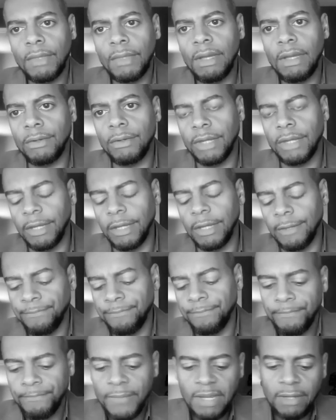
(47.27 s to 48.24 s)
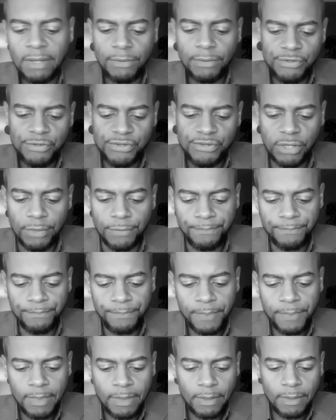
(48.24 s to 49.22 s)
Okay, so
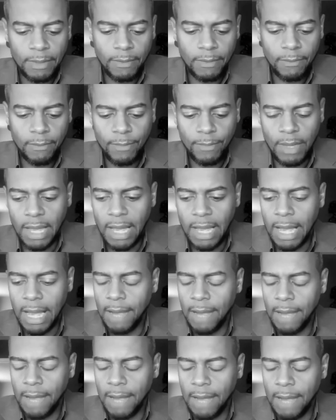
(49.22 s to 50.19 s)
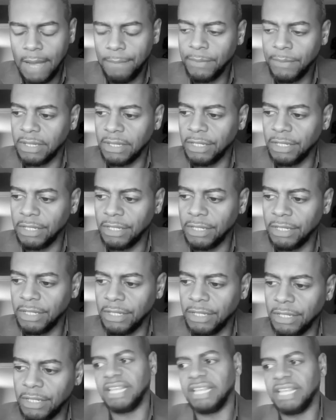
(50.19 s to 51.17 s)
I'm going to
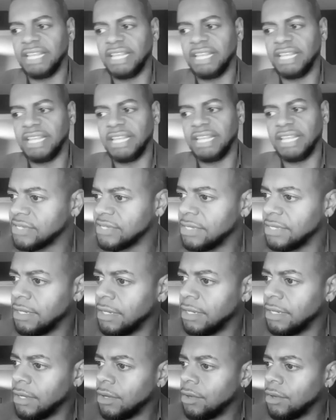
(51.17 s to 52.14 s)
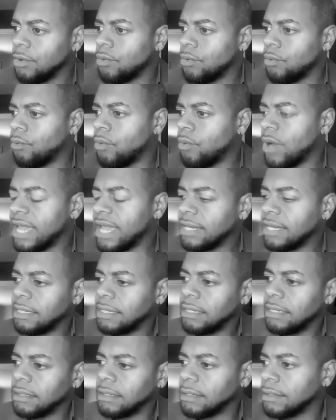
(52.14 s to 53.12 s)
overarch it like this.
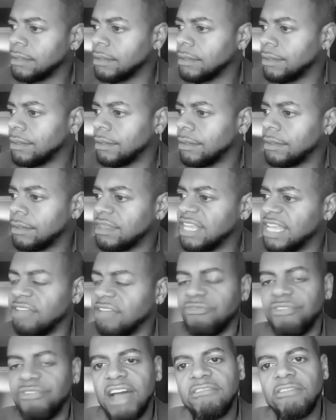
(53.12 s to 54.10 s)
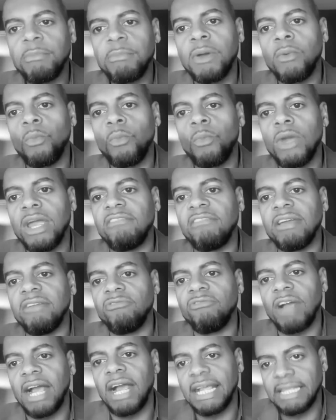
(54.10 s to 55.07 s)
When the environment we're
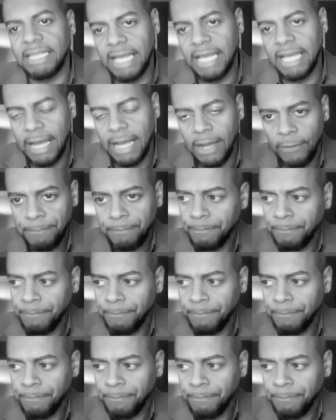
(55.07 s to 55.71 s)
in right now,